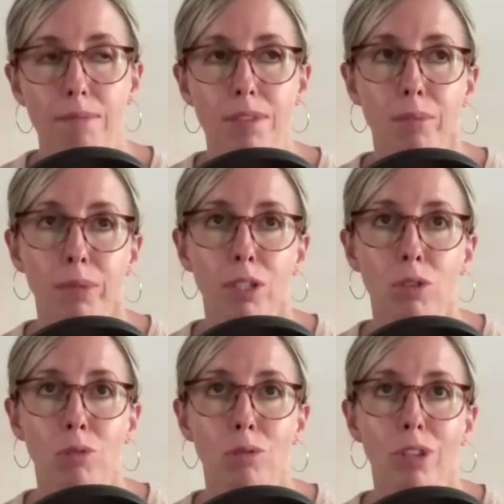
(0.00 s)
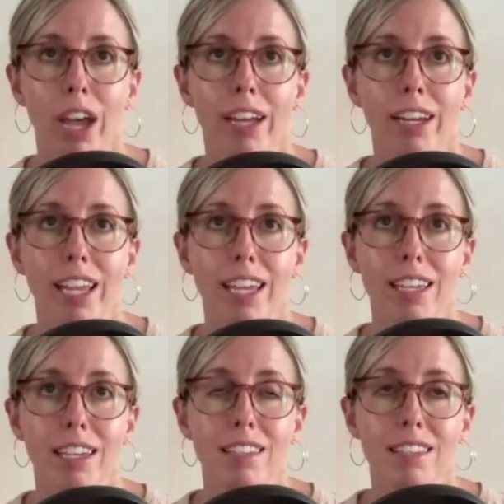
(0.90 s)
Someone who's at
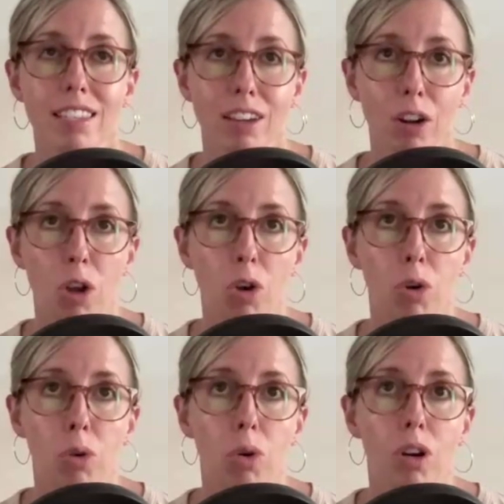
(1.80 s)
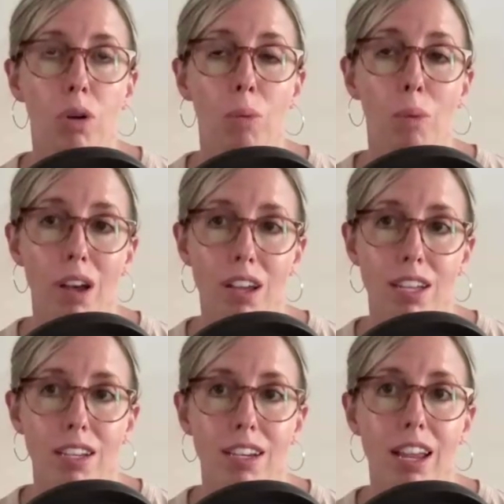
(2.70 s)
a 0 or a
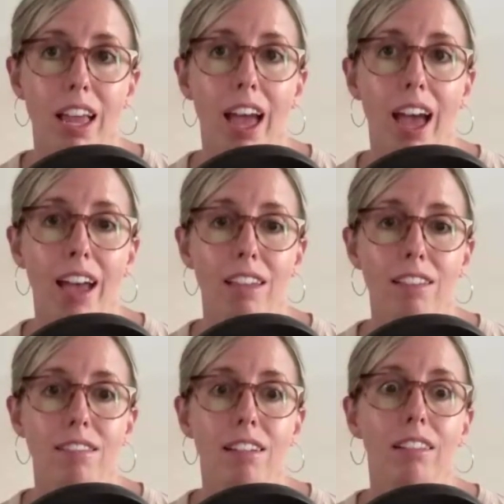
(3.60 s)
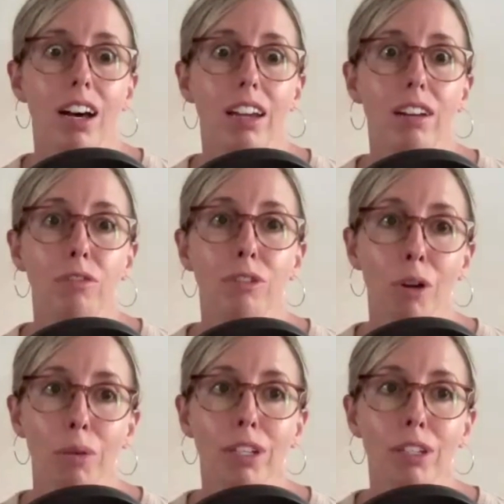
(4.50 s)
1 has a lot of
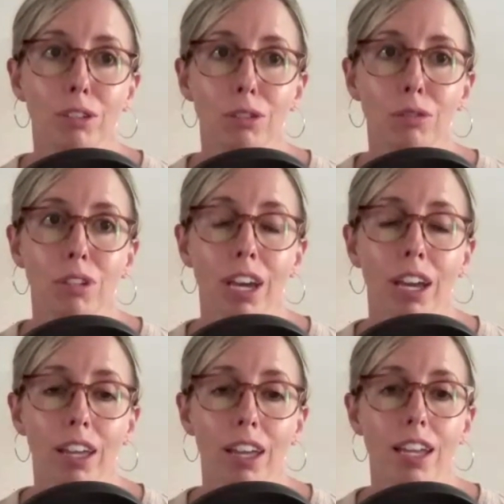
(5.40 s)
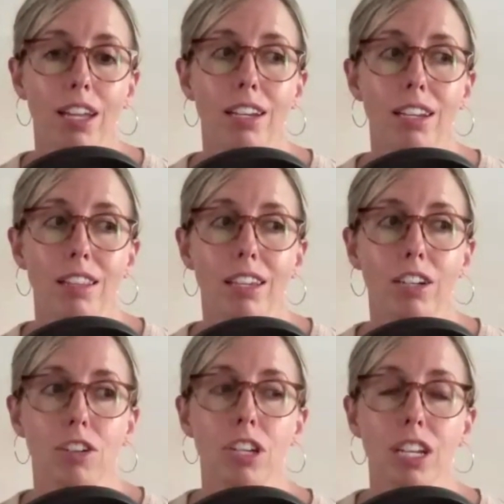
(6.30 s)
growing to do yet, and
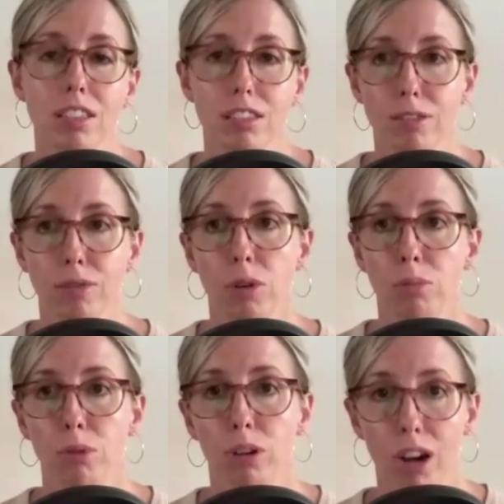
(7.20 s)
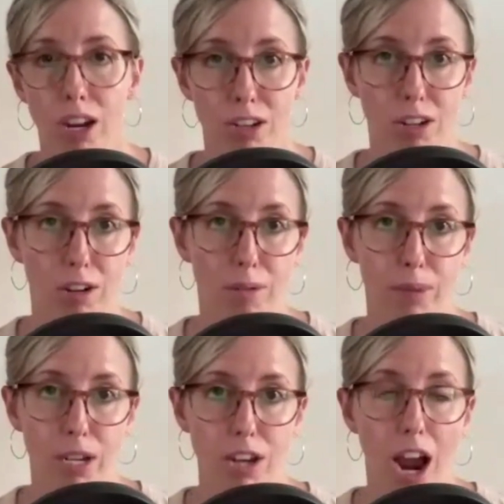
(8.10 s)
their chances for progression are
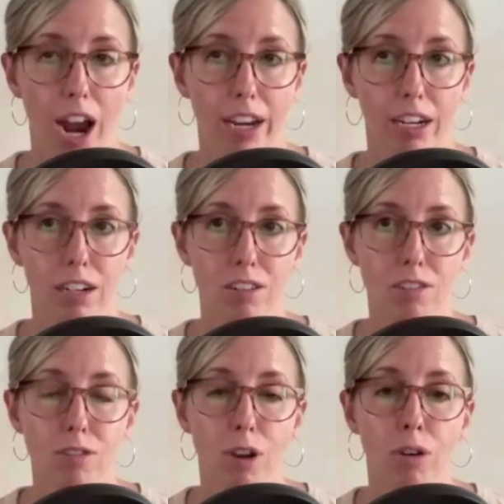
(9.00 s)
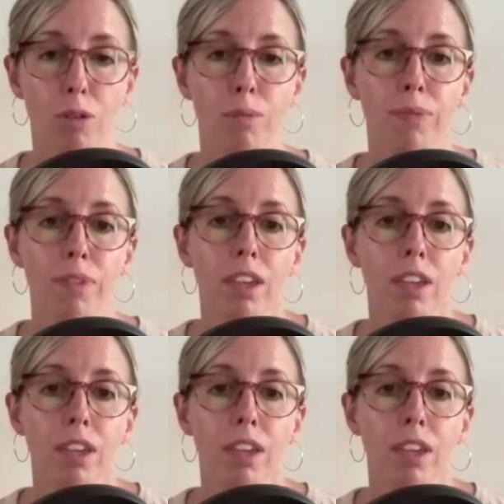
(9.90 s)
much higher. So